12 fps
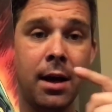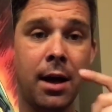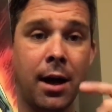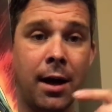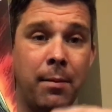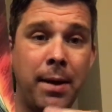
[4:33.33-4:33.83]

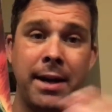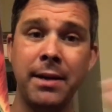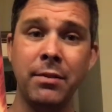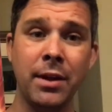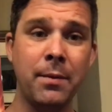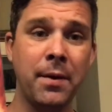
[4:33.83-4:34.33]
Um, I didn't
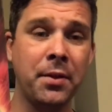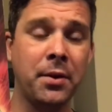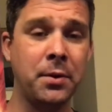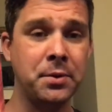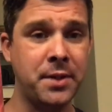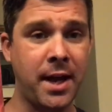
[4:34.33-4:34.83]
really want the
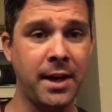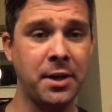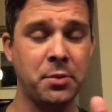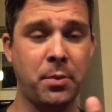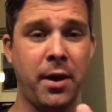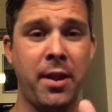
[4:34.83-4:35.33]
whole set. I
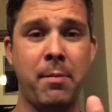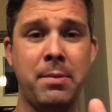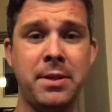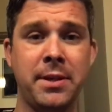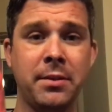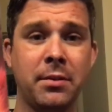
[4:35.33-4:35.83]
just wanted that
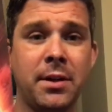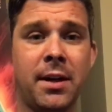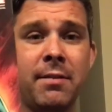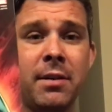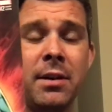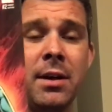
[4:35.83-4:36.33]
particular
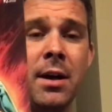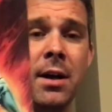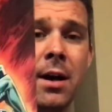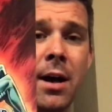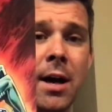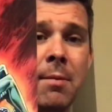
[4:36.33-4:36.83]
cover.
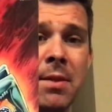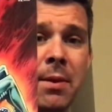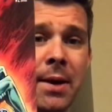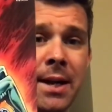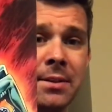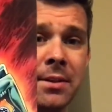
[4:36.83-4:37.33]
Um, and then
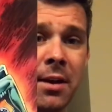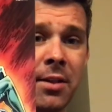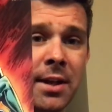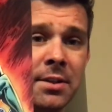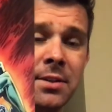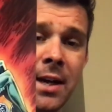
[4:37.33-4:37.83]
when I saw
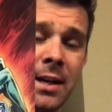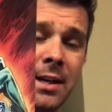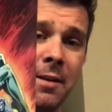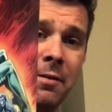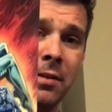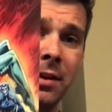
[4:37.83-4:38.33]
this, I definitely